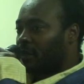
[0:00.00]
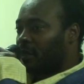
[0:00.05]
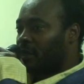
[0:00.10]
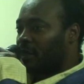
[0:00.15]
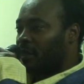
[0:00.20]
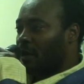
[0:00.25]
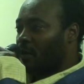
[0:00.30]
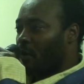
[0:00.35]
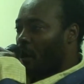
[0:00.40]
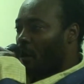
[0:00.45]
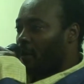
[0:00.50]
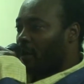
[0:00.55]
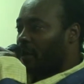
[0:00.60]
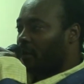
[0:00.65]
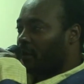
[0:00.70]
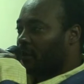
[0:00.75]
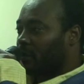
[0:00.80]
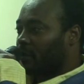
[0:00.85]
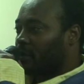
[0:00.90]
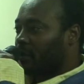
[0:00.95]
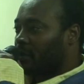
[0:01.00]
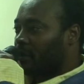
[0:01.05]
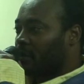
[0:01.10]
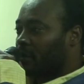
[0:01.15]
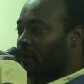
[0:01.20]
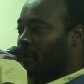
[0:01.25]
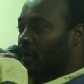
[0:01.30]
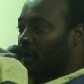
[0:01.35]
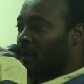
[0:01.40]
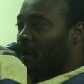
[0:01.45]
This is the
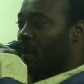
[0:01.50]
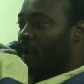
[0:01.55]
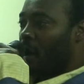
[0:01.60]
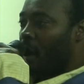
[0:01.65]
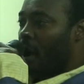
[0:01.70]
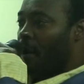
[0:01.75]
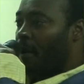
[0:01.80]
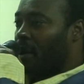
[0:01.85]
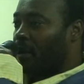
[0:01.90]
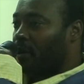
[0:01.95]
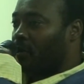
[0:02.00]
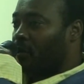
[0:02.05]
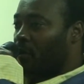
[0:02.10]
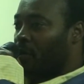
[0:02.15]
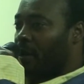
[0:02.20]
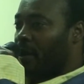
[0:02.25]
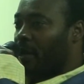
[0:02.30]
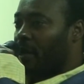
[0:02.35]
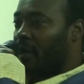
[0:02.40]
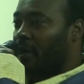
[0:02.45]
moment. Come unto me,